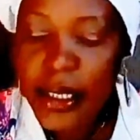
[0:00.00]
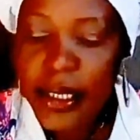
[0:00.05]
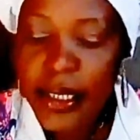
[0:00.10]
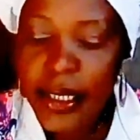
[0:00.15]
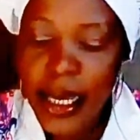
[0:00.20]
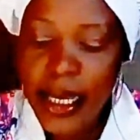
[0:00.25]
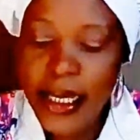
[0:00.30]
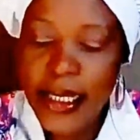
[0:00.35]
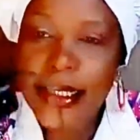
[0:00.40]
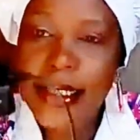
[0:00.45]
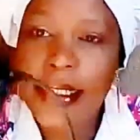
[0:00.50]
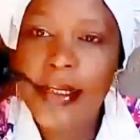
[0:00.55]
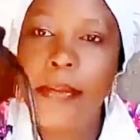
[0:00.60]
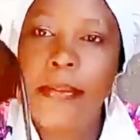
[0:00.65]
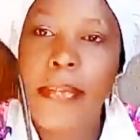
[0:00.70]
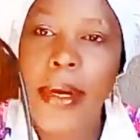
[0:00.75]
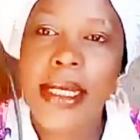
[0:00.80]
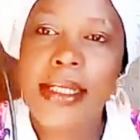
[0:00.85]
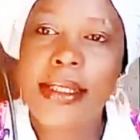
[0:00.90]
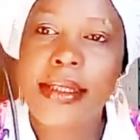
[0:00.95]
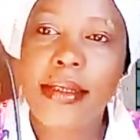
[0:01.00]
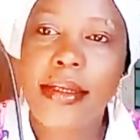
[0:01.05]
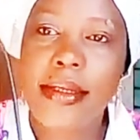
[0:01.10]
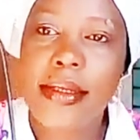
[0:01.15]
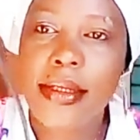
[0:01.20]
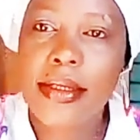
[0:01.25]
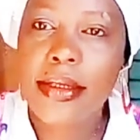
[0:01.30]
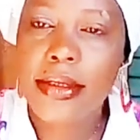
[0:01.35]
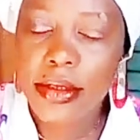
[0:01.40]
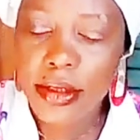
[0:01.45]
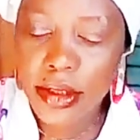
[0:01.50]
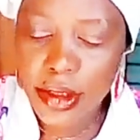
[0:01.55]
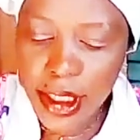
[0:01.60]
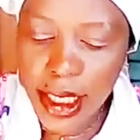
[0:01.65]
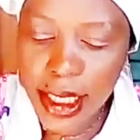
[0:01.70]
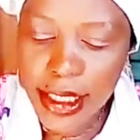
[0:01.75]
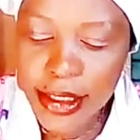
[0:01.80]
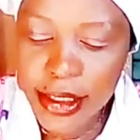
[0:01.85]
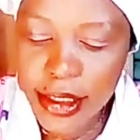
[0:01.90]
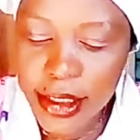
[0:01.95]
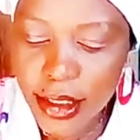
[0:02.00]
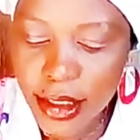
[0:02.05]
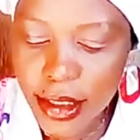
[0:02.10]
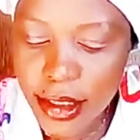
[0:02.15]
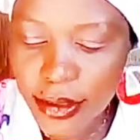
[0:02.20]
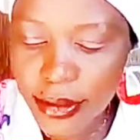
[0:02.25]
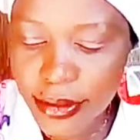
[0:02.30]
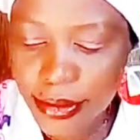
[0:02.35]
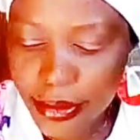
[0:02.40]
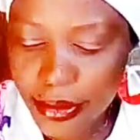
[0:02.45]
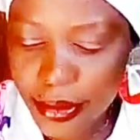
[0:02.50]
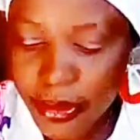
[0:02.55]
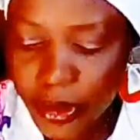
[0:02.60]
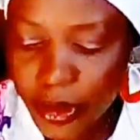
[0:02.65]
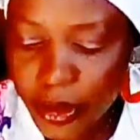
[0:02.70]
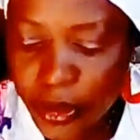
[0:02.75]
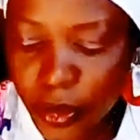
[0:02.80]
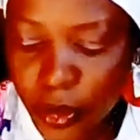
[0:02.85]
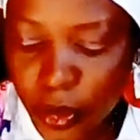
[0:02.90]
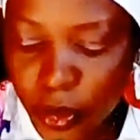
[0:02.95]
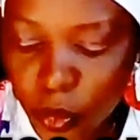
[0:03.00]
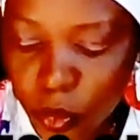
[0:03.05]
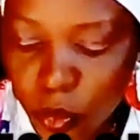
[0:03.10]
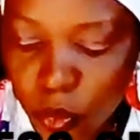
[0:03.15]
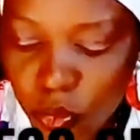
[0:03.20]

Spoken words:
Here is the battery. You charge it, you know.